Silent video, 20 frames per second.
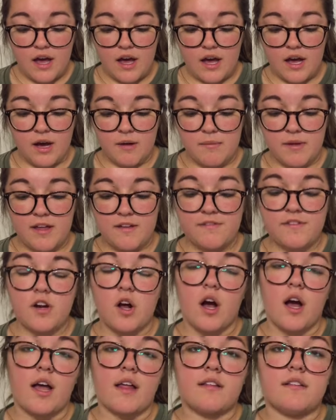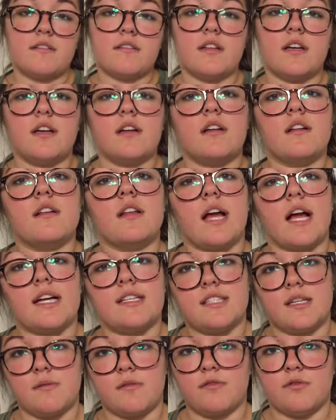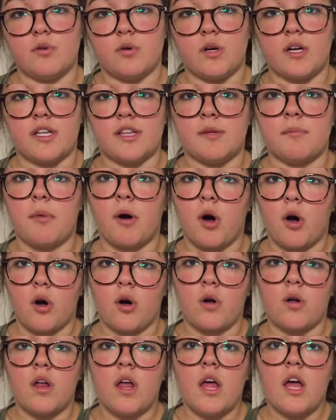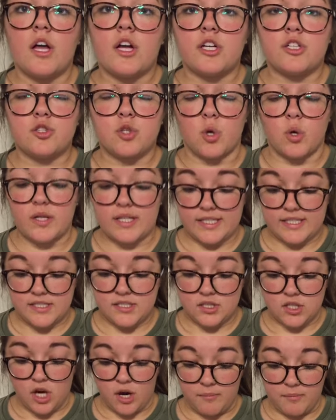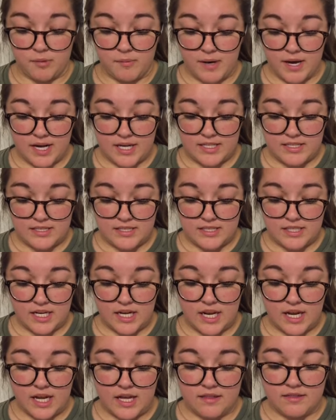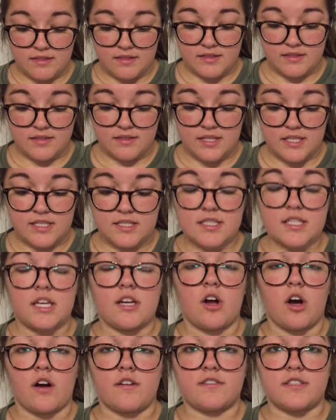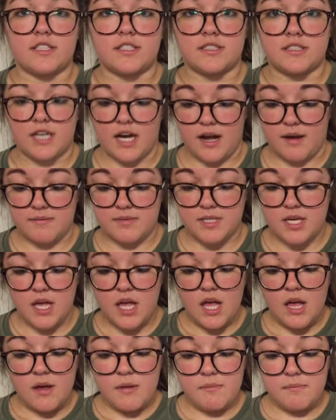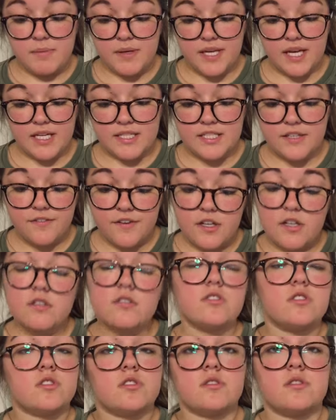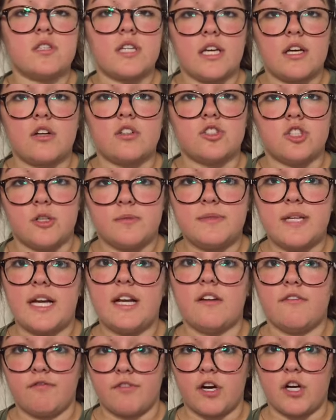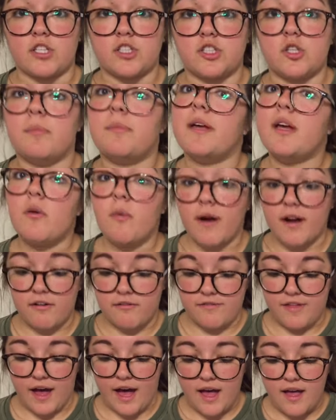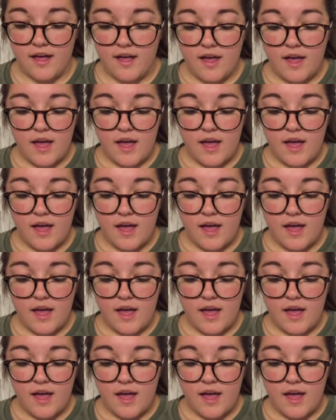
If not, like I said before, the ball control is compromised, and this can oftentimes be a difficult skill to obtain at first, so be aware of that.